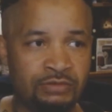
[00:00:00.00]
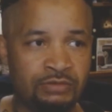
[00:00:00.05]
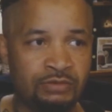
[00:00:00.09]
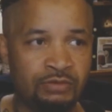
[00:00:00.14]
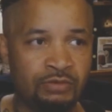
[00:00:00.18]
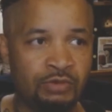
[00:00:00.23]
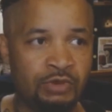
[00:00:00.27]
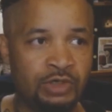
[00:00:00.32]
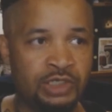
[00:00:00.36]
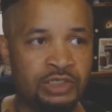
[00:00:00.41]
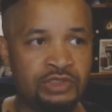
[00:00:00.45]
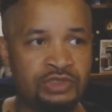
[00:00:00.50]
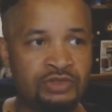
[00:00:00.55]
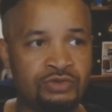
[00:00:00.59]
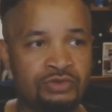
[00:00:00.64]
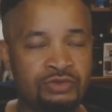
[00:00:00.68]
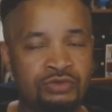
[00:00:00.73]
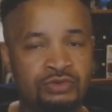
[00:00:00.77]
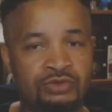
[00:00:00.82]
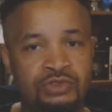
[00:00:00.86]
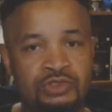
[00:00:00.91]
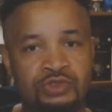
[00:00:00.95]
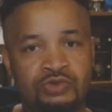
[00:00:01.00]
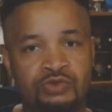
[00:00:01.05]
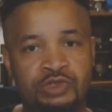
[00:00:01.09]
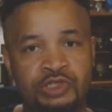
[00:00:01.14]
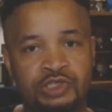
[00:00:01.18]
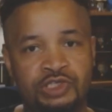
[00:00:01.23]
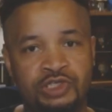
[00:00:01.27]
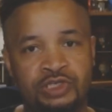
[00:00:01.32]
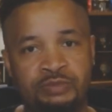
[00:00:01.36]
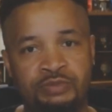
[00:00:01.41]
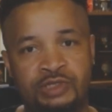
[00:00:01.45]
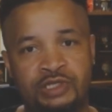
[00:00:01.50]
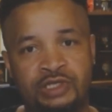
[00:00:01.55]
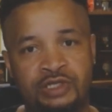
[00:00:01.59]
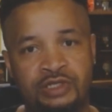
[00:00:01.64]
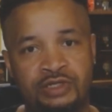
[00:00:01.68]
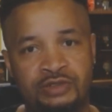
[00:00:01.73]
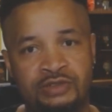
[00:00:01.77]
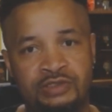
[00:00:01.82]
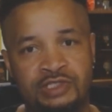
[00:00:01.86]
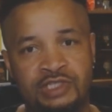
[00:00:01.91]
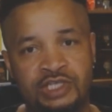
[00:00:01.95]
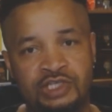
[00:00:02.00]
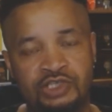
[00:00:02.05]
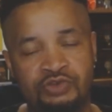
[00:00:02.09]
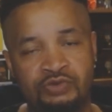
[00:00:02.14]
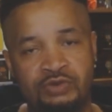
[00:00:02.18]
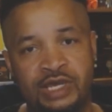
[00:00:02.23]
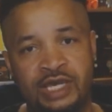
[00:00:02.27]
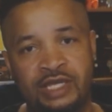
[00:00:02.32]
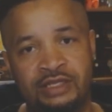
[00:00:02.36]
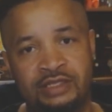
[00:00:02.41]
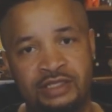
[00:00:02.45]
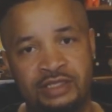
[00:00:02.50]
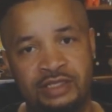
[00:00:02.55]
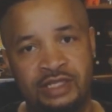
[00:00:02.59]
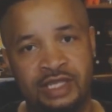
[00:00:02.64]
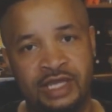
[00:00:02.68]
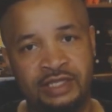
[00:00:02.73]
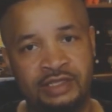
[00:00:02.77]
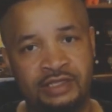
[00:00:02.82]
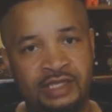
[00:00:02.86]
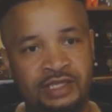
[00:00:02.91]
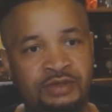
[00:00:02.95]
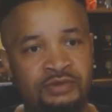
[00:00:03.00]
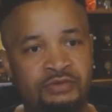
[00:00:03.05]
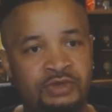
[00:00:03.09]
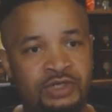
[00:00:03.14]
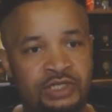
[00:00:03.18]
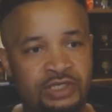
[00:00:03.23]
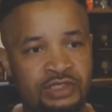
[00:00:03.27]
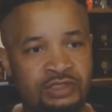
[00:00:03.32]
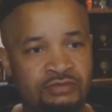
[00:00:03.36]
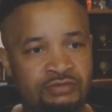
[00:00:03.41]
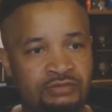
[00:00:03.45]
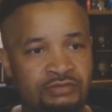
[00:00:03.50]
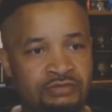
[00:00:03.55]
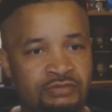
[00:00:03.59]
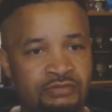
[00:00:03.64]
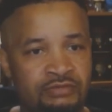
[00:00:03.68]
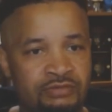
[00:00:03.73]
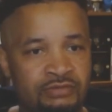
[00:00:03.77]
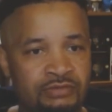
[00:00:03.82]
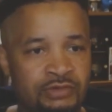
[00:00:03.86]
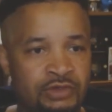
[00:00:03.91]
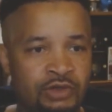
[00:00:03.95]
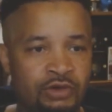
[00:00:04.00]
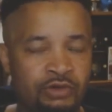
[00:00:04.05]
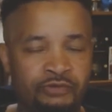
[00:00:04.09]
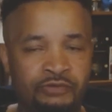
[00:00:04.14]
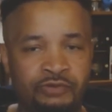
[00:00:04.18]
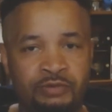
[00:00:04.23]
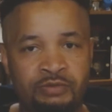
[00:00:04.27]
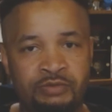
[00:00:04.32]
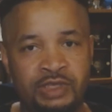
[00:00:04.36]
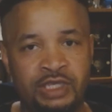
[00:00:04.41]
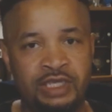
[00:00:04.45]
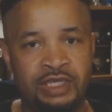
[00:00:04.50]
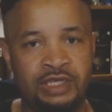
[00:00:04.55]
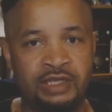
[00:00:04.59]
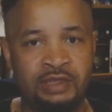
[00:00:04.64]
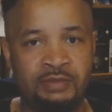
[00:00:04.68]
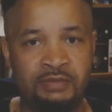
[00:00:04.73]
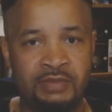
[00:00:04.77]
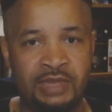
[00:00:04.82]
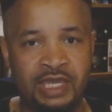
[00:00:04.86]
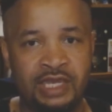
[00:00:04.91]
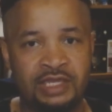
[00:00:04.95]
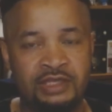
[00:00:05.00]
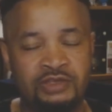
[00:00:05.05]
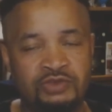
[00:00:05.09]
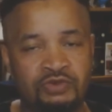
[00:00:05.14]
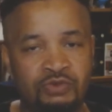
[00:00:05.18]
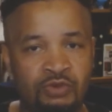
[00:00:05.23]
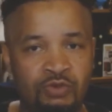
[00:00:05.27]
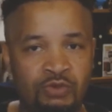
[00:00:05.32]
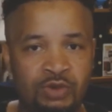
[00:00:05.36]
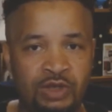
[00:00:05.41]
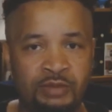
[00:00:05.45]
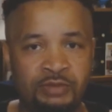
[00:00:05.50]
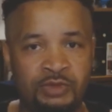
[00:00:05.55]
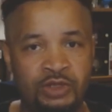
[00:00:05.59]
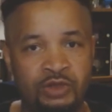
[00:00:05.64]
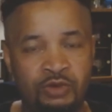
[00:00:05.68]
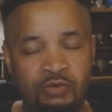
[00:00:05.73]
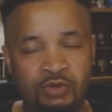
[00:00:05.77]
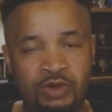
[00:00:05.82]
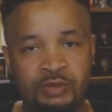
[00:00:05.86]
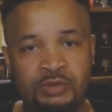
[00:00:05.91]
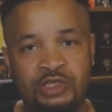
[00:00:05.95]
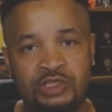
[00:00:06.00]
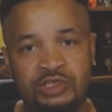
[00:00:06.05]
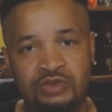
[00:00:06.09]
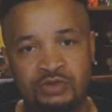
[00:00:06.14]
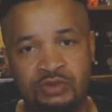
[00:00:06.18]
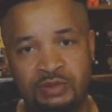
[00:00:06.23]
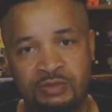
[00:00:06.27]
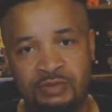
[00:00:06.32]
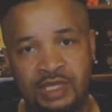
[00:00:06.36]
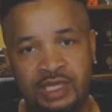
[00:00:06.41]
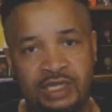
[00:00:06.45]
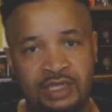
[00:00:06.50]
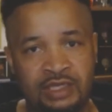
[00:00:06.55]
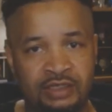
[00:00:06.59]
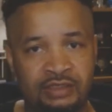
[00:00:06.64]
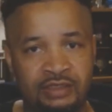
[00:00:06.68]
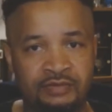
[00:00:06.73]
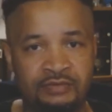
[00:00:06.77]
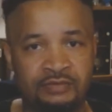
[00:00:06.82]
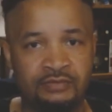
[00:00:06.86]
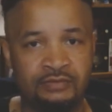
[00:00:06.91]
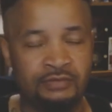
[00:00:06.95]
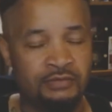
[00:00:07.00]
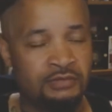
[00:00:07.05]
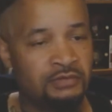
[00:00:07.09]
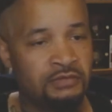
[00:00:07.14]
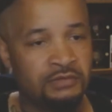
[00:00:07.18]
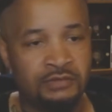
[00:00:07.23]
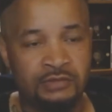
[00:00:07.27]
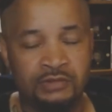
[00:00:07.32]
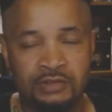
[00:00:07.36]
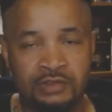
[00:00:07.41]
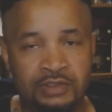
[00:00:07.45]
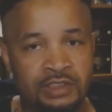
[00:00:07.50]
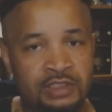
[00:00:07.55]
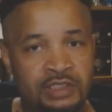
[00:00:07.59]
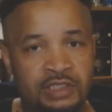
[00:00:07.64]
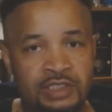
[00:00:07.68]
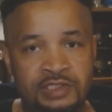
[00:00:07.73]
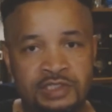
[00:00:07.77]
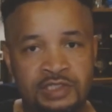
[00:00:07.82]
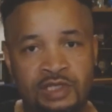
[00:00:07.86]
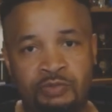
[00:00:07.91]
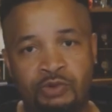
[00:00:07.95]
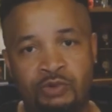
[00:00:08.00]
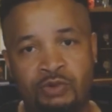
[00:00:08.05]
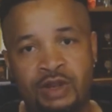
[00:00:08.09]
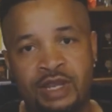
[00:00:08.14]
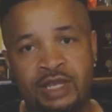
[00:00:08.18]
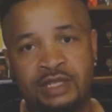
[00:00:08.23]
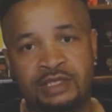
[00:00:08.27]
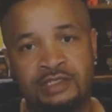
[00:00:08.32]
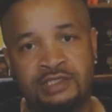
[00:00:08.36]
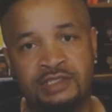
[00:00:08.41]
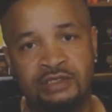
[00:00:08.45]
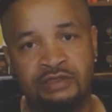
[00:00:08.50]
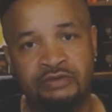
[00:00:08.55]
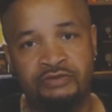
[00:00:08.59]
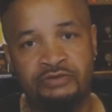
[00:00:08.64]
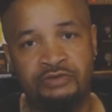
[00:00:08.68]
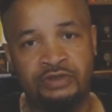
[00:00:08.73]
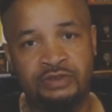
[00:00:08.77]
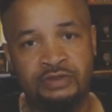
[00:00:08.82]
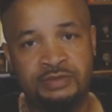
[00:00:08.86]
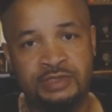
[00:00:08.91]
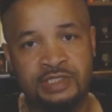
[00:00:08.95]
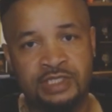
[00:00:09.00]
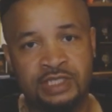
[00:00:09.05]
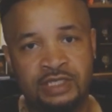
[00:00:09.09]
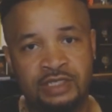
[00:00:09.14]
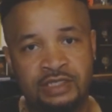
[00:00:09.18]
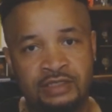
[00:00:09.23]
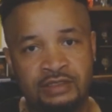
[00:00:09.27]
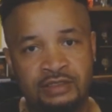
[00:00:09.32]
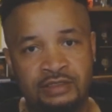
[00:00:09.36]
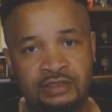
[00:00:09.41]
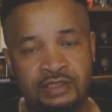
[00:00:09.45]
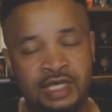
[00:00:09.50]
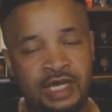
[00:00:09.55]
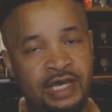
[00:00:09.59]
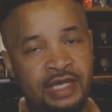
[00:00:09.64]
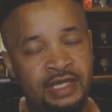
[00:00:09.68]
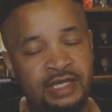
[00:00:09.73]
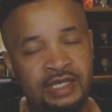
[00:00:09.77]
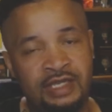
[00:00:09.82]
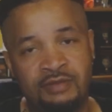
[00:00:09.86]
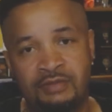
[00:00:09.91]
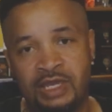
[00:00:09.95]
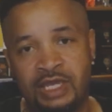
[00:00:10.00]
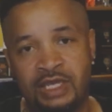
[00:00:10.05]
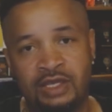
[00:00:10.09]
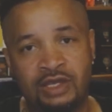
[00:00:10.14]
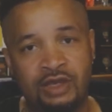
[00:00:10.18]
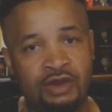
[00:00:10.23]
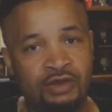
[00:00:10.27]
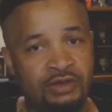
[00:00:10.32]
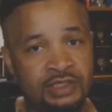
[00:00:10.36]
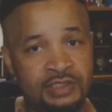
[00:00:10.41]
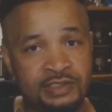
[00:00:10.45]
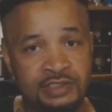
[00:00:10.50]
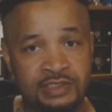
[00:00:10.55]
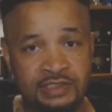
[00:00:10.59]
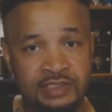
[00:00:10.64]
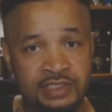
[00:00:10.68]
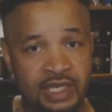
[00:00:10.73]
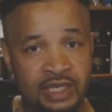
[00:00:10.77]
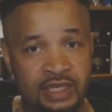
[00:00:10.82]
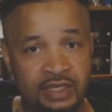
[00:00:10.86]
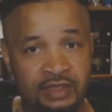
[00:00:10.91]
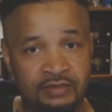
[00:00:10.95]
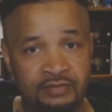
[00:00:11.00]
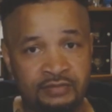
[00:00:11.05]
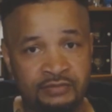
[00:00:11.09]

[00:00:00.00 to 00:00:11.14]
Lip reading: want to switch up their sexuality, like they want to go from being a man to a woman, a woman to a man. It's their prerogative, you know what I'm saying? God ain't make all of us the same.